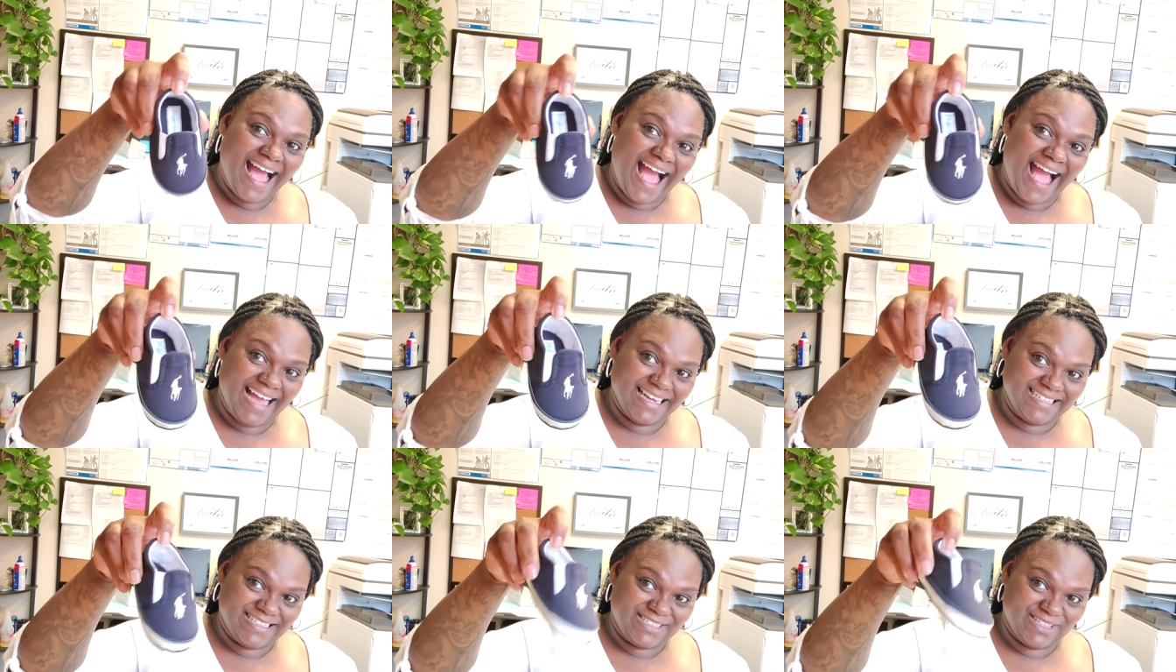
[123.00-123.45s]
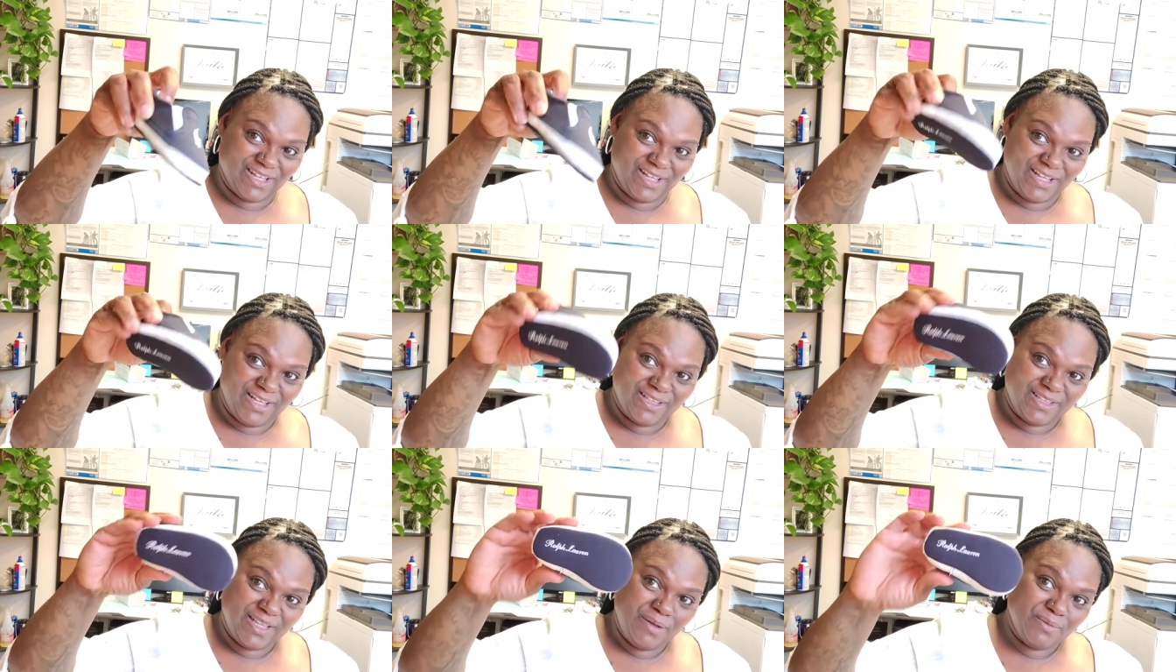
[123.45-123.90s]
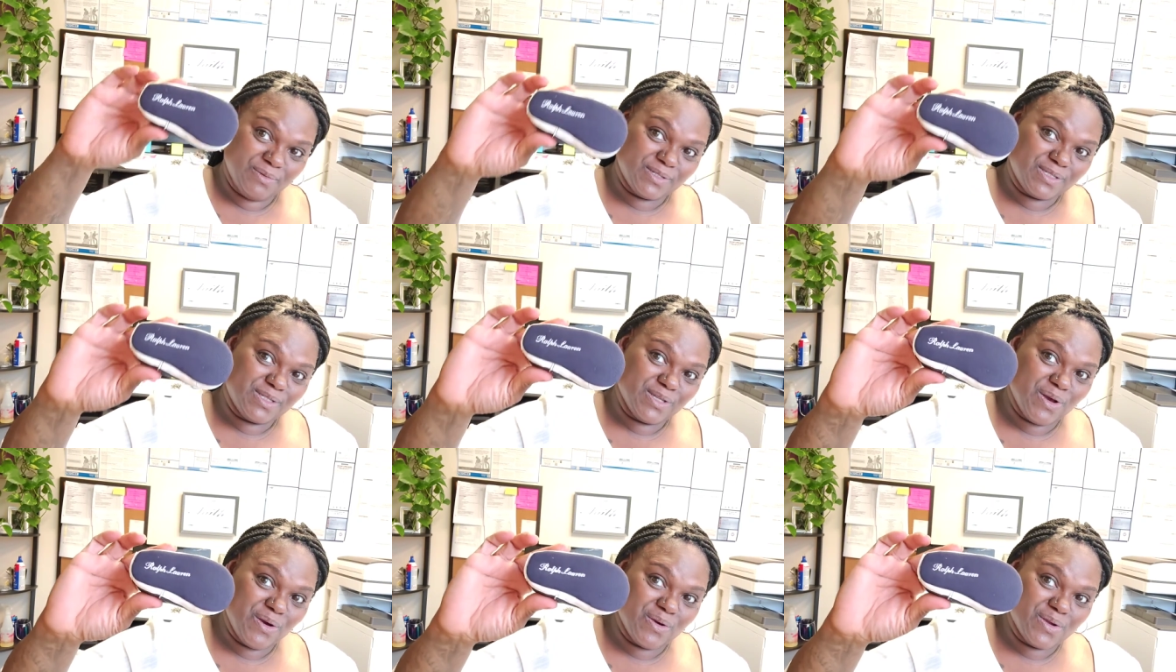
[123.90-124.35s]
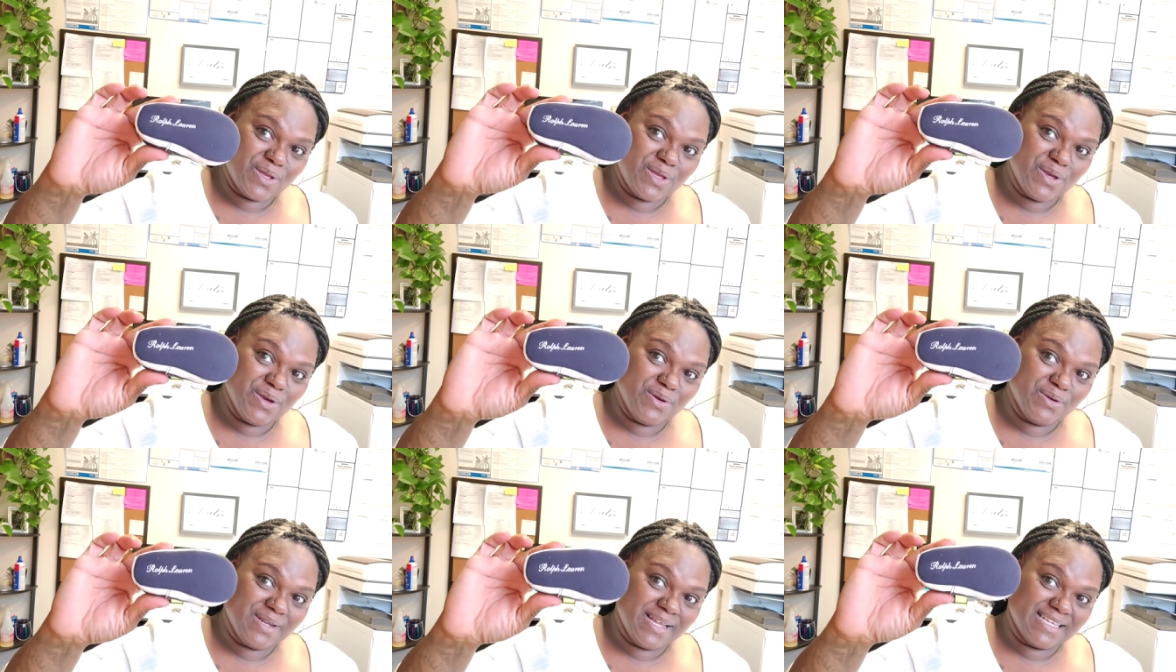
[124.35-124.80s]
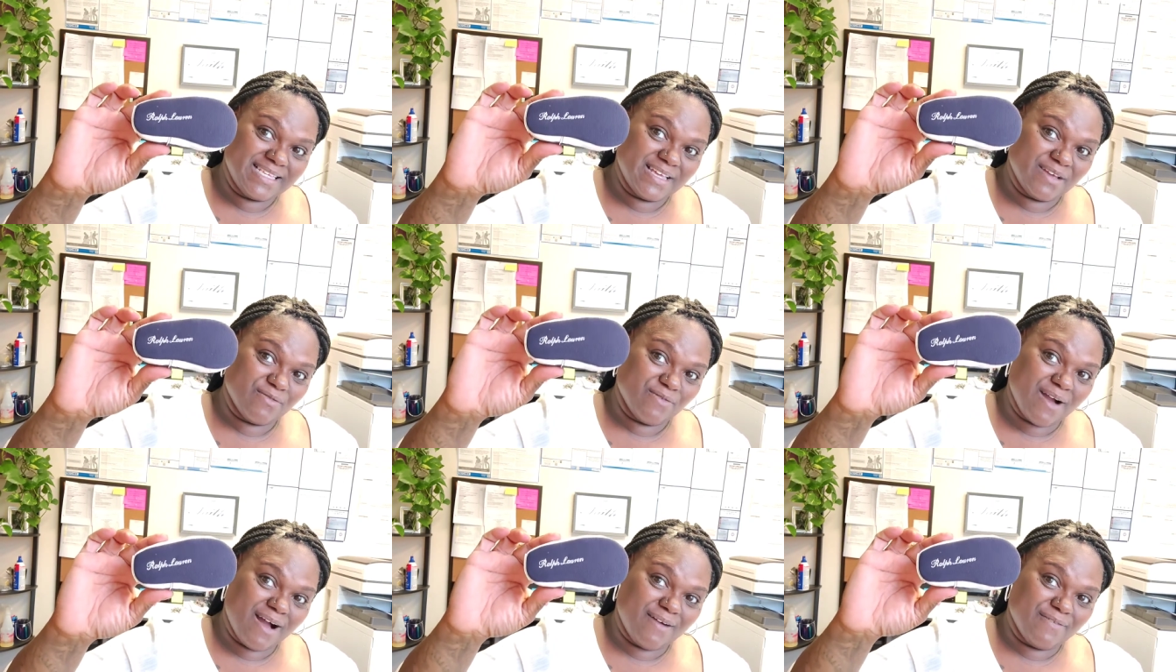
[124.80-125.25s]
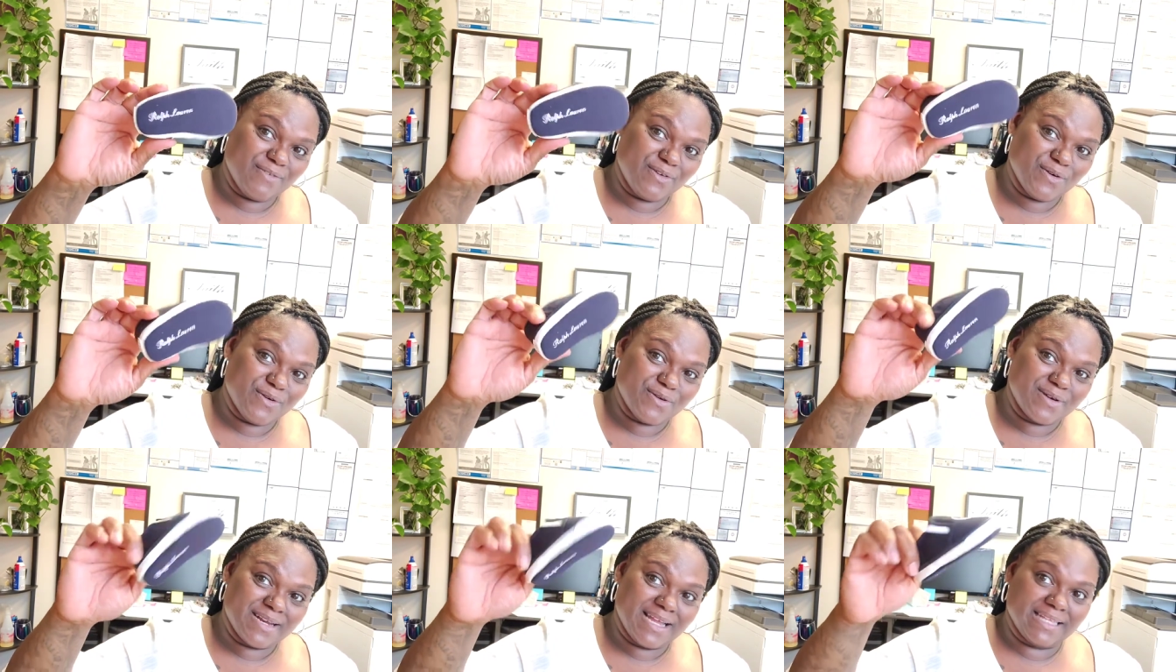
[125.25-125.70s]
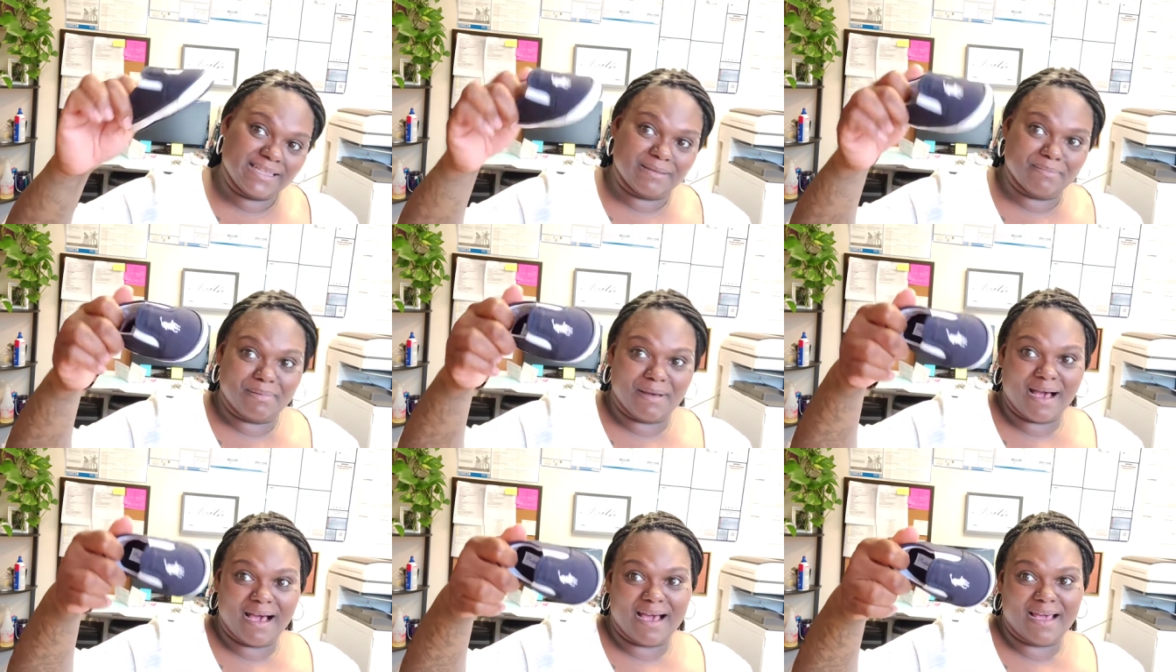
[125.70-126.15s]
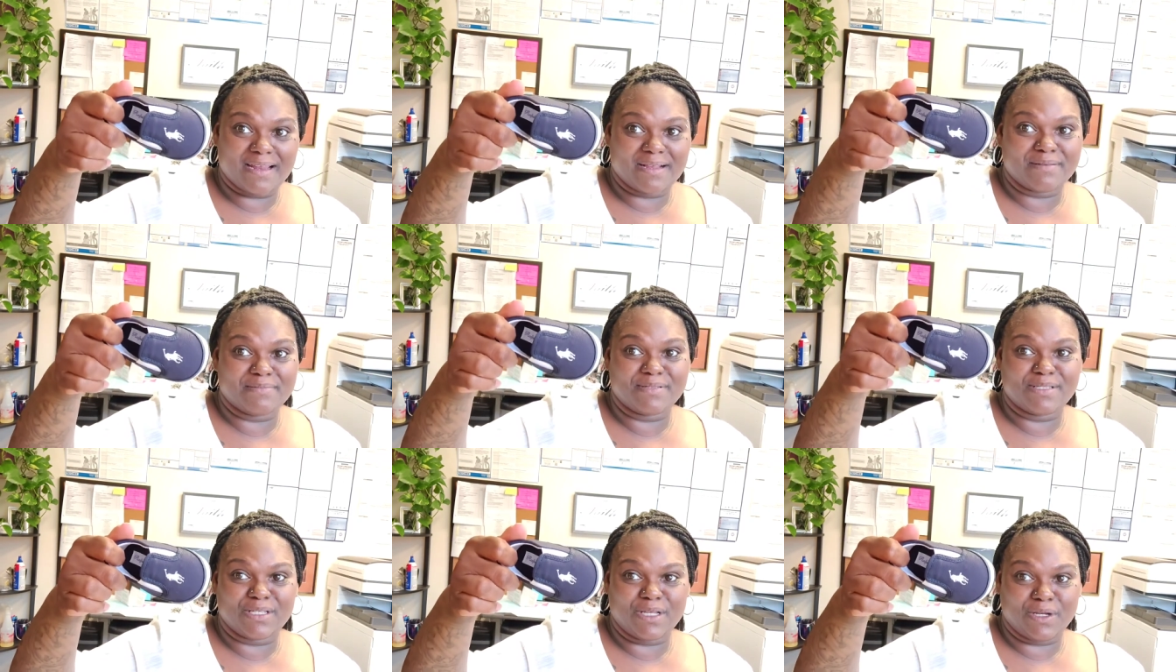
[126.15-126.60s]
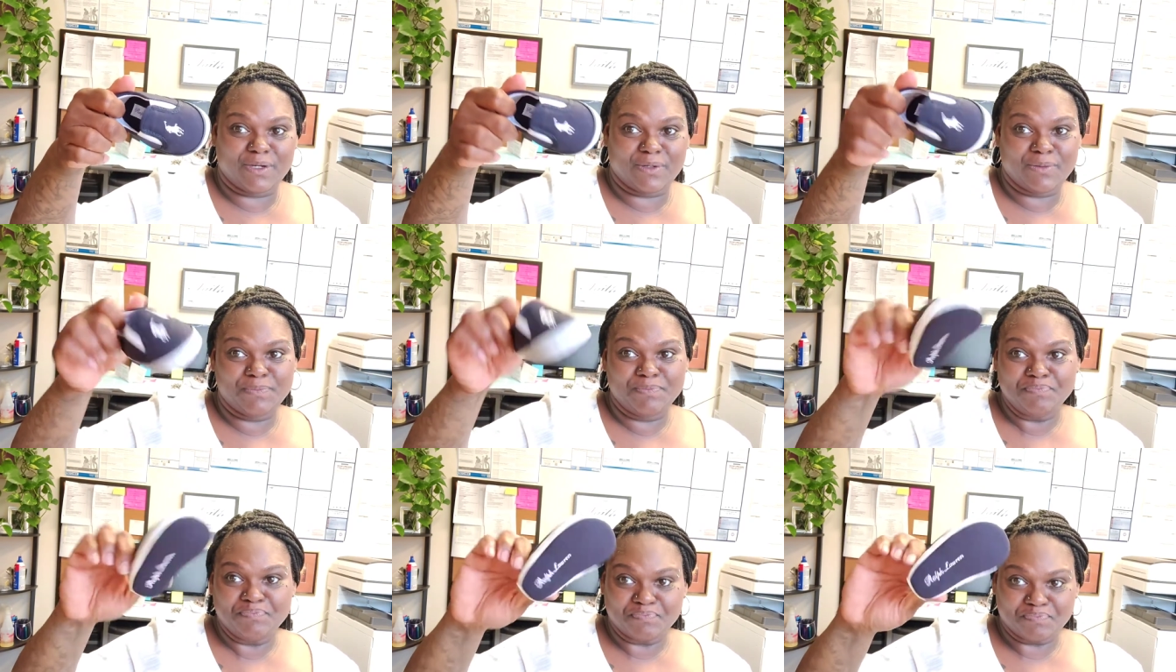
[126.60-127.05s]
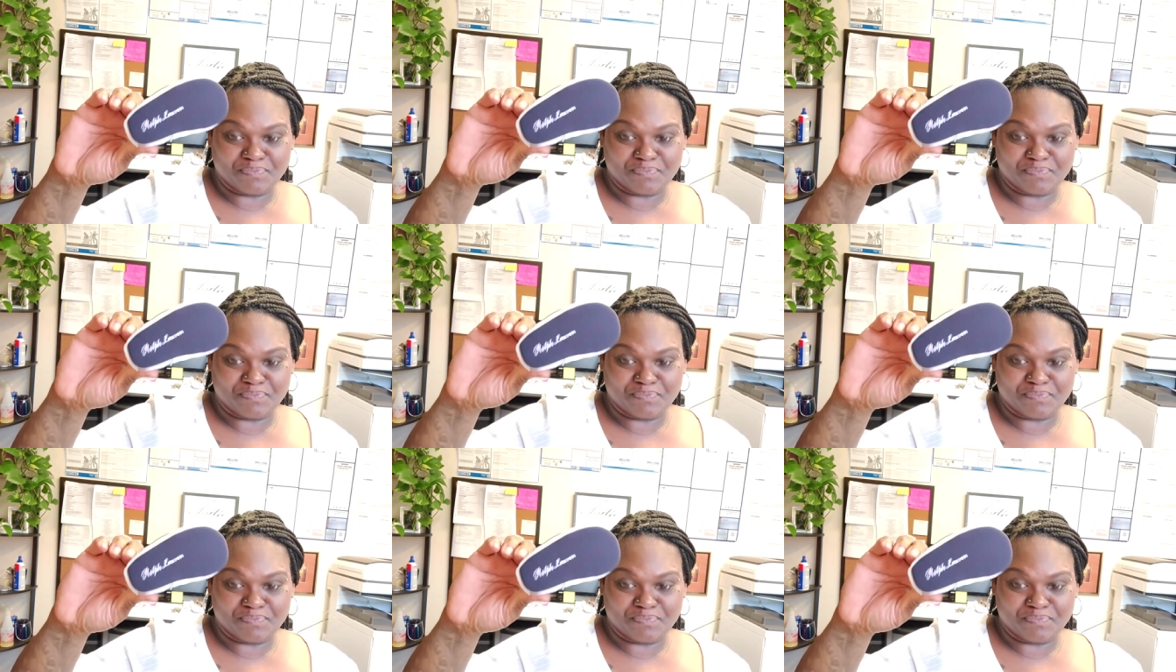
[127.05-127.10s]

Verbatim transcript: I just, it was so cute. They say Ralph Lauren at the bottom. So